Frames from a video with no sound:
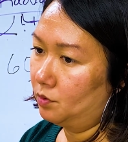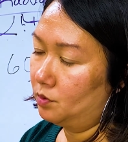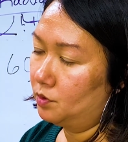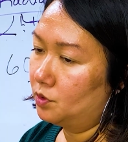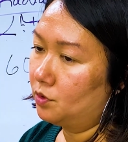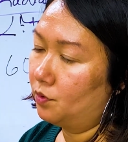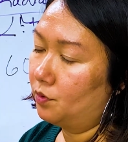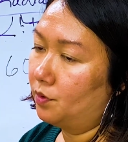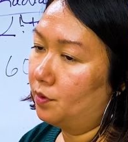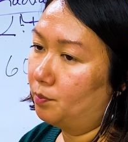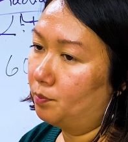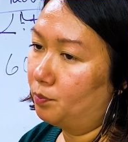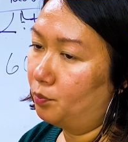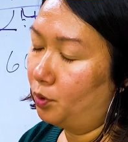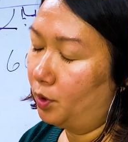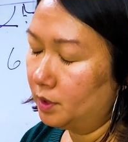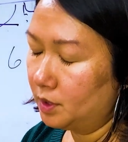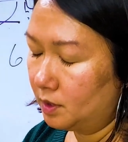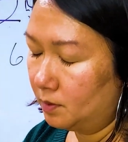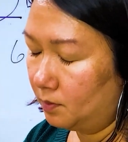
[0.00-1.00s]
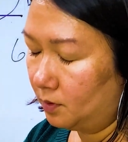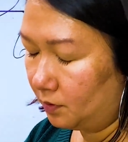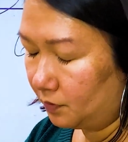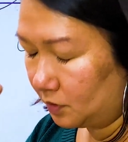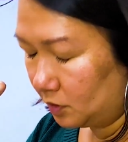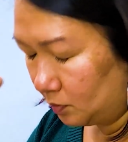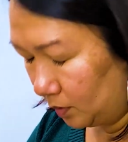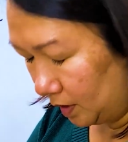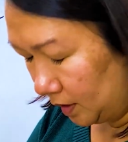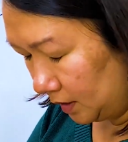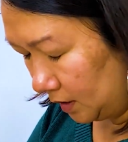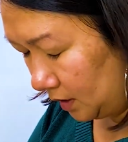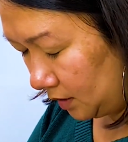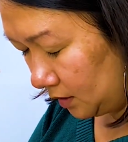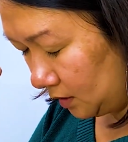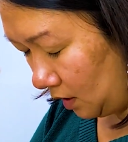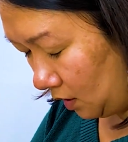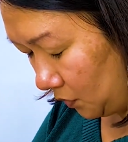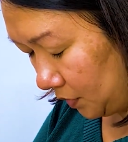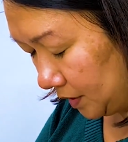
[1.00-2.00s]
So the principle of splinting is
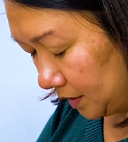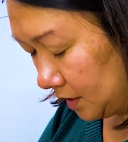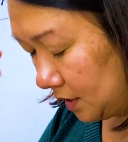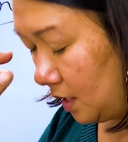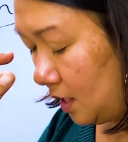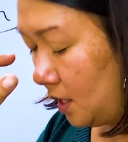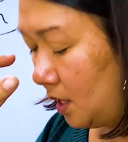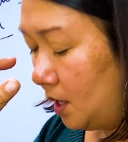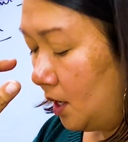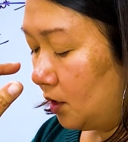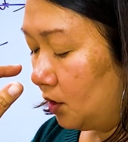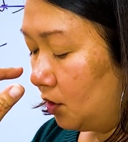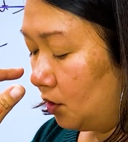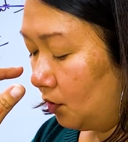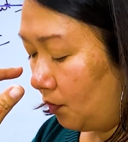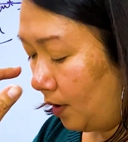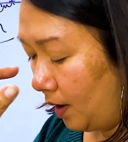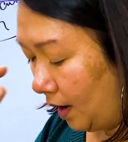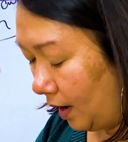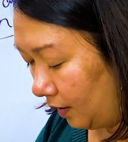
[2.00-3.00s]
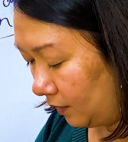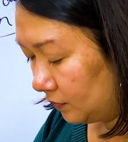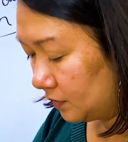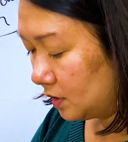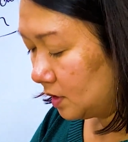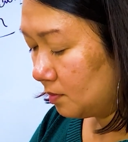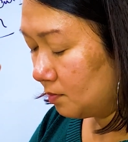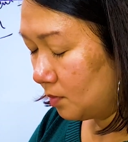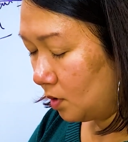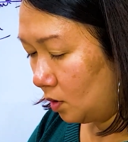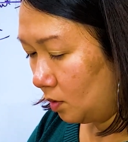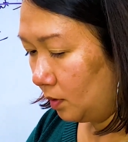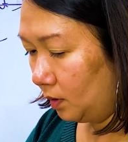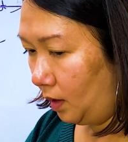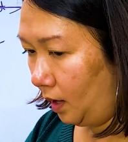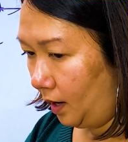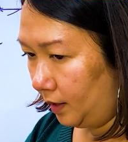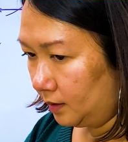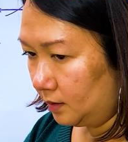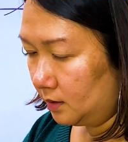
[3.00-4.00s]
always you don't have to
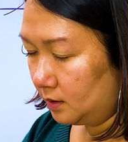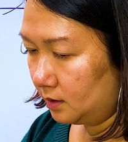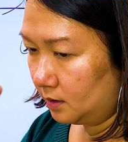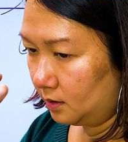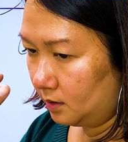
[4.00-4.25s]
immobilize